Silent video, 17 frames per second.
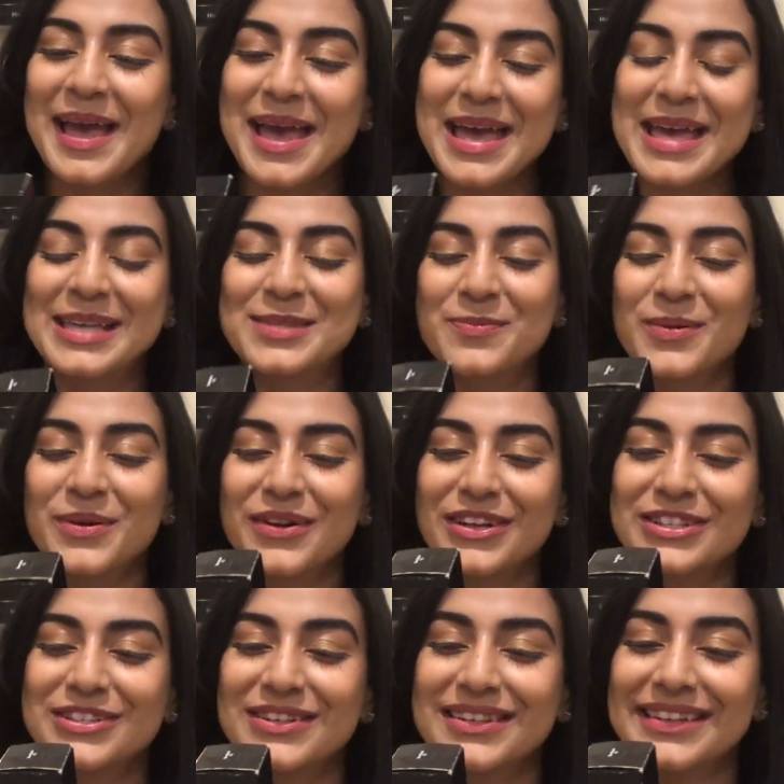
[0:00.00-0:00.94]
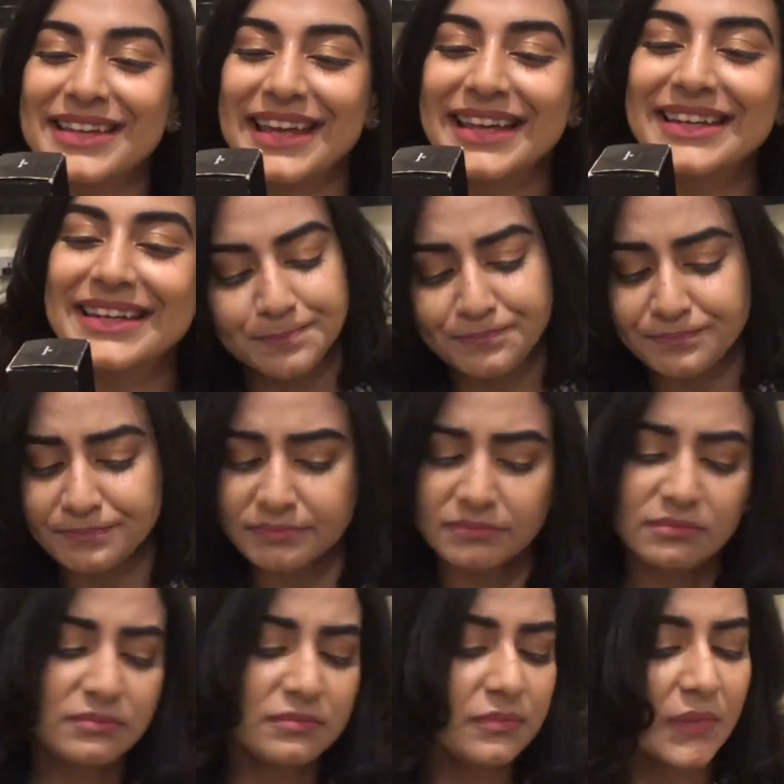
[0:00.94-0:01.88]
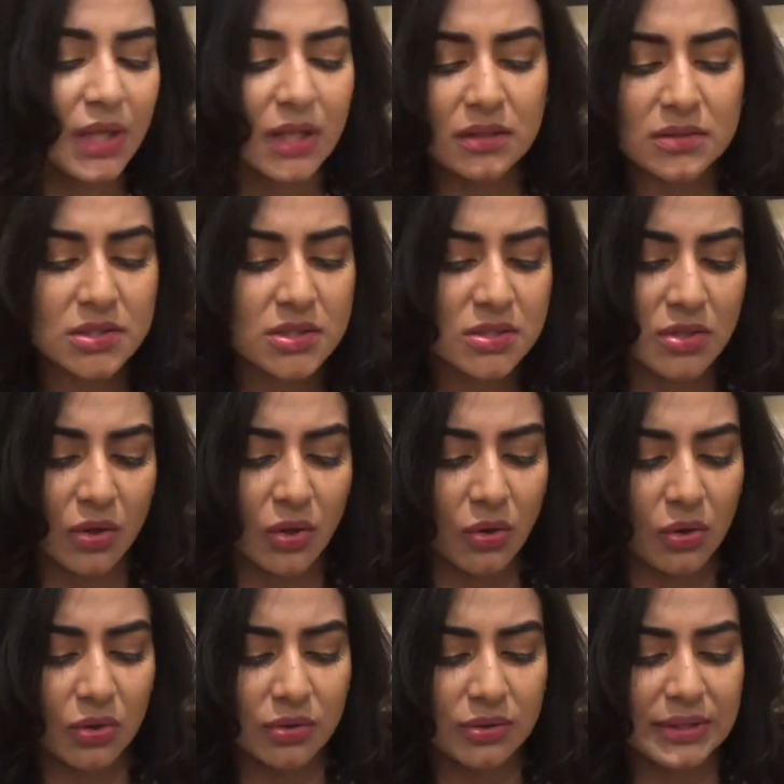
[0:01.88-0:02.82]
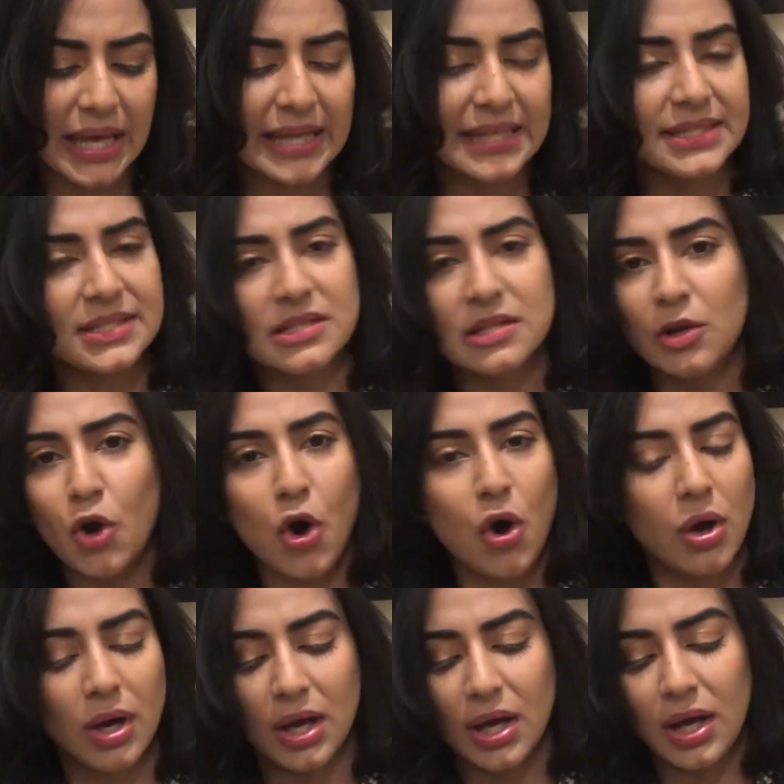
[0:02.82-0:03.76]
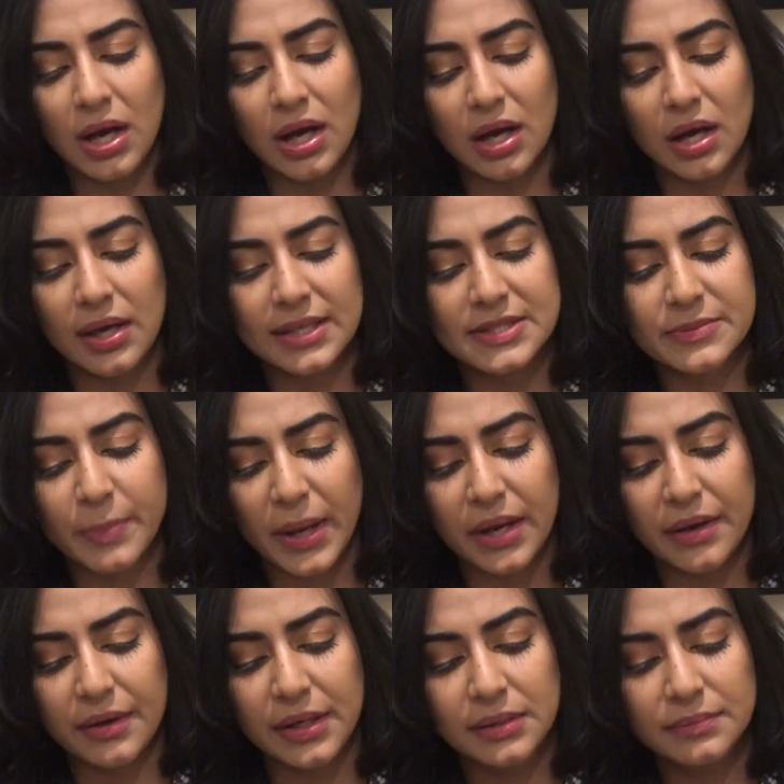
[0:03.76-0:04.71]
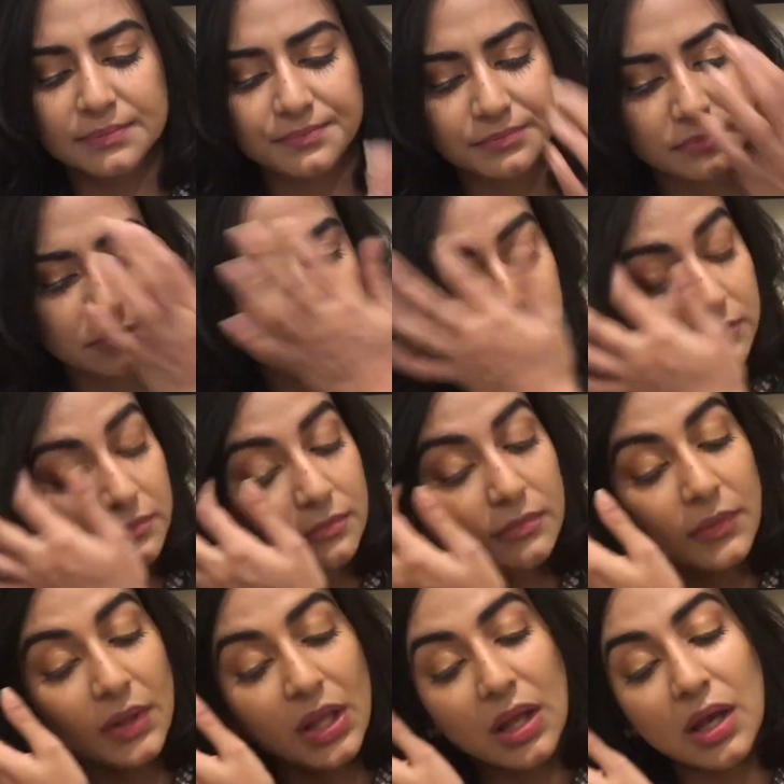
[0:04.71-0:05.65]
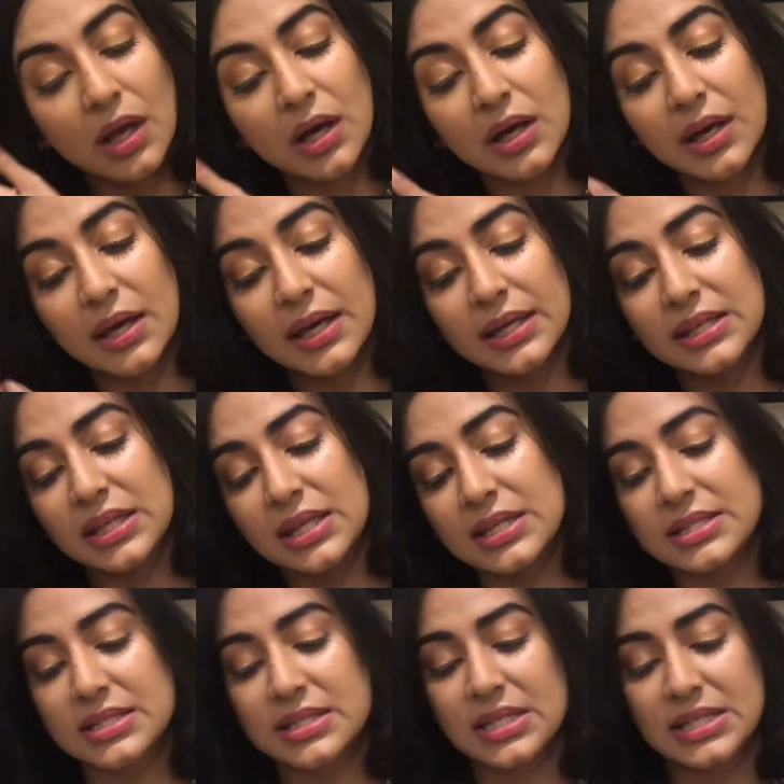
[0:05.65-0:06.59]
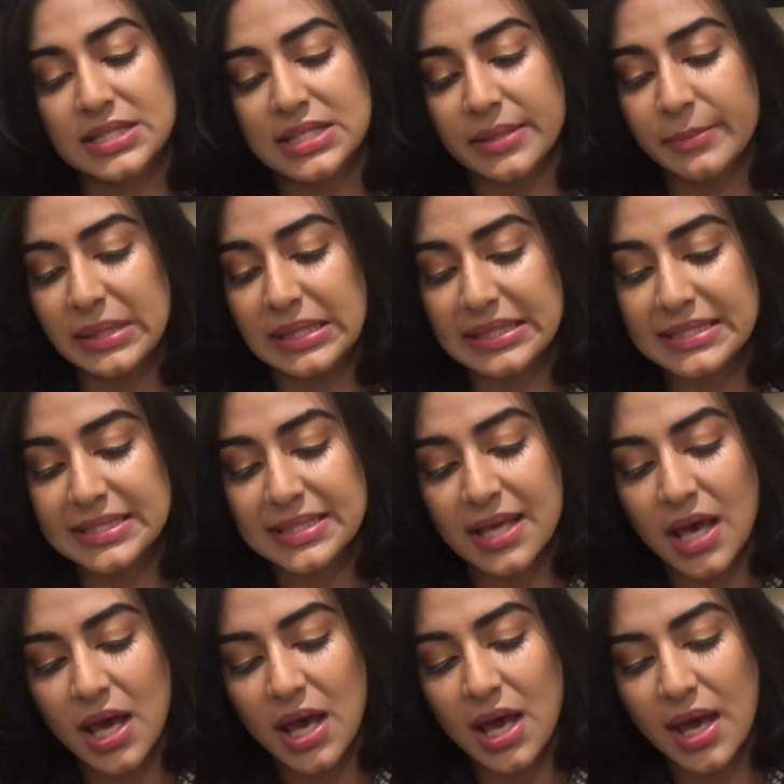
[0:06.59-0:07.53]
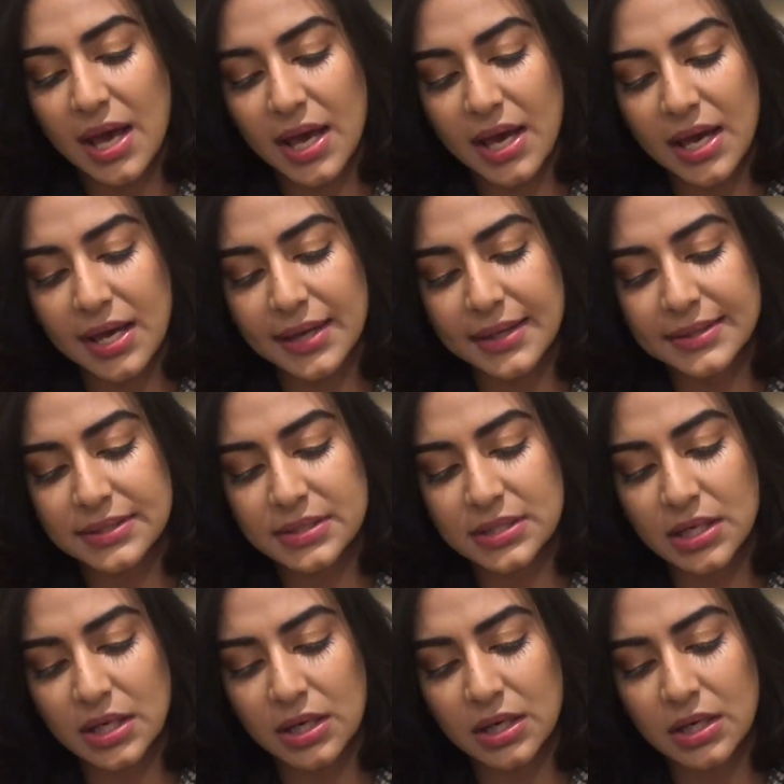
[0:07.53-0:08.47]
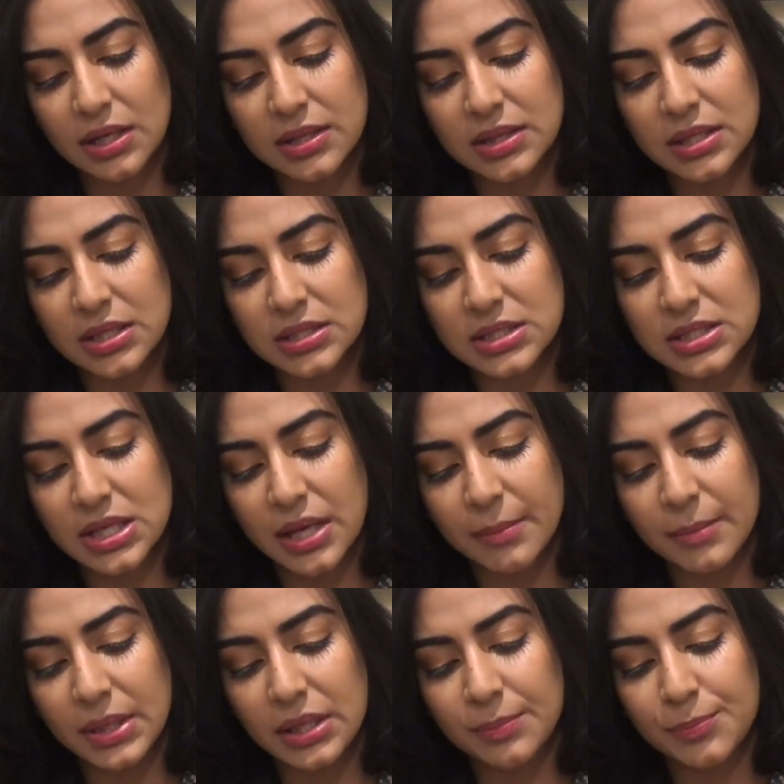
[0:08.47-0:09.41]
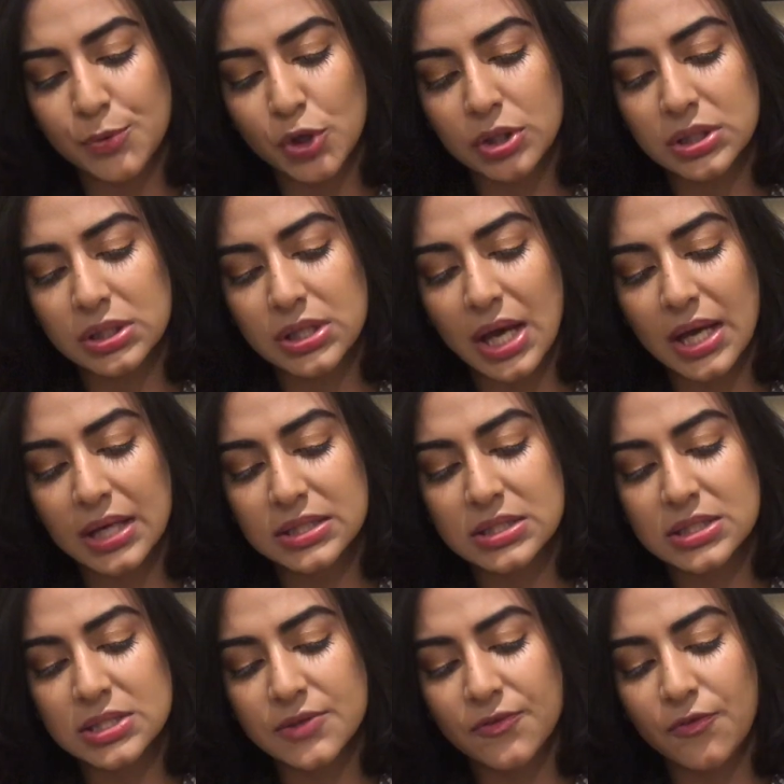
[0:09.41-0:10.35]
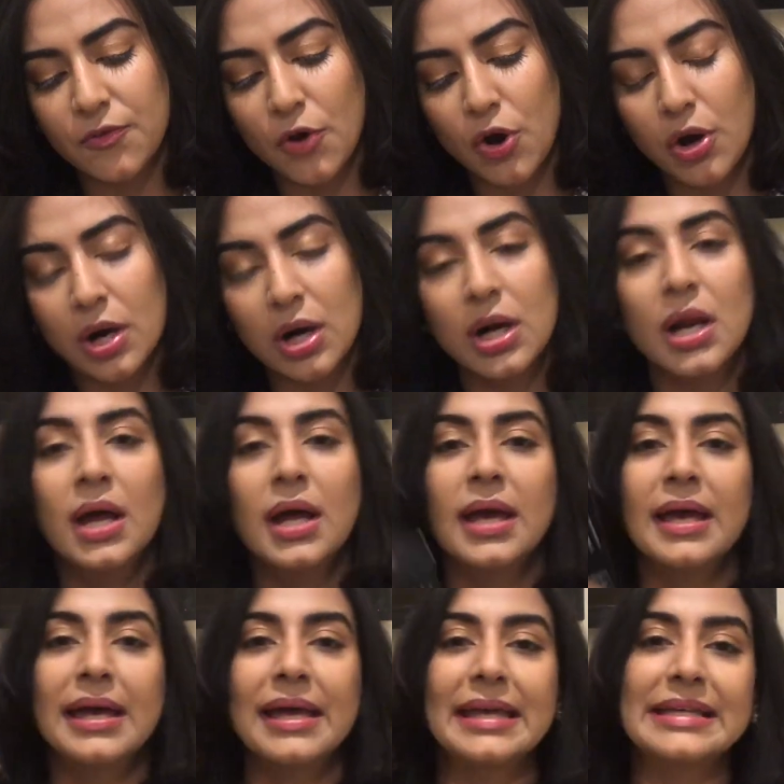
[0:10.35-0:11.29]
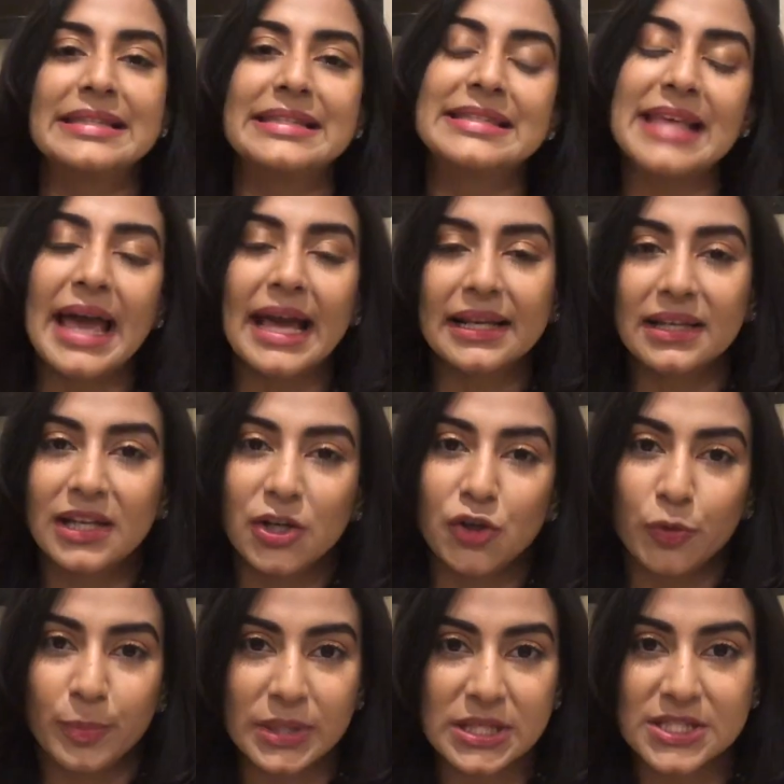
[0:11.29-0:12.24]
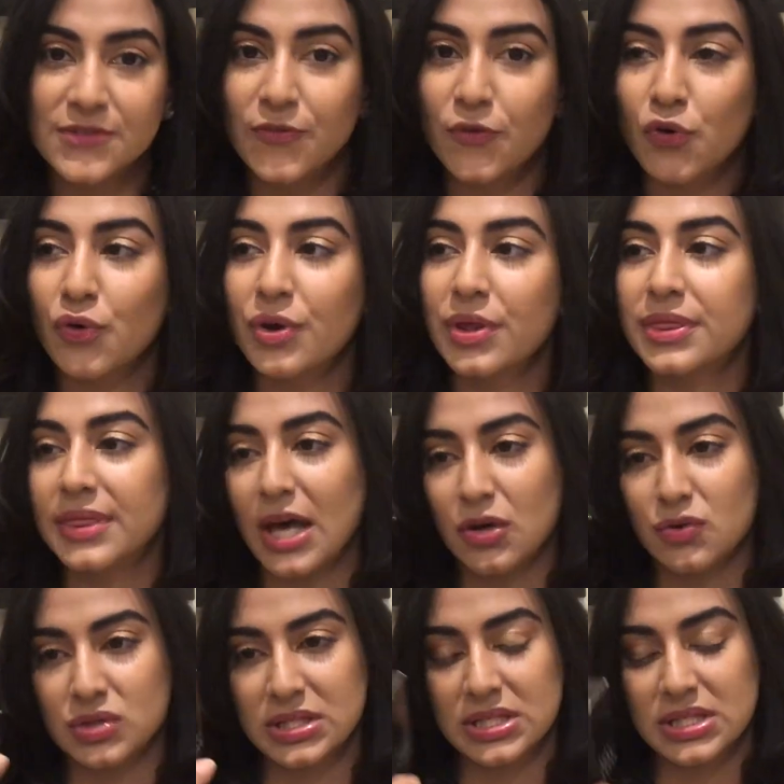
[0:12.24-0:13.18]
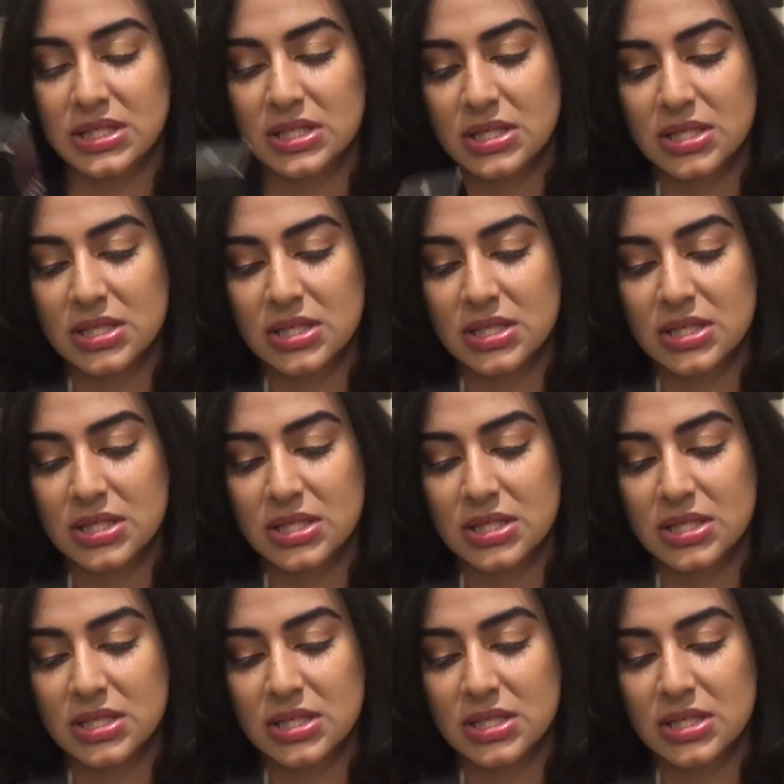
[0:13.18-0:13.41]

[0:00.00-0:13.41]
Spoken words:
expiration date. So nice long expiry. It is 30 mils and 30 ml products for exactly rupees 4,000.